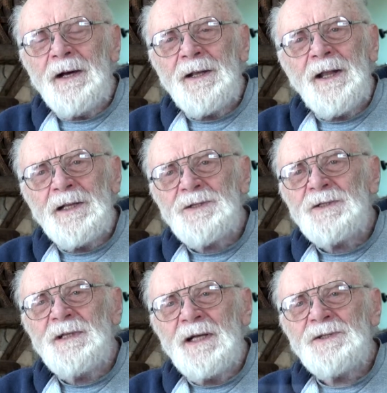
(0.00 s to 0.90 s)
And
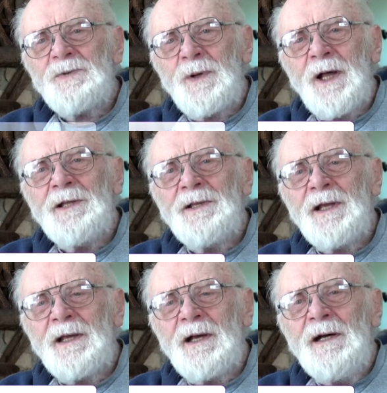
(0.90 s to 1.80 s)
that's, that's what I
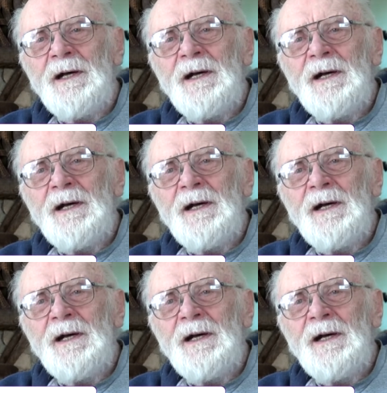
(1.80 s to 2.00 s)
think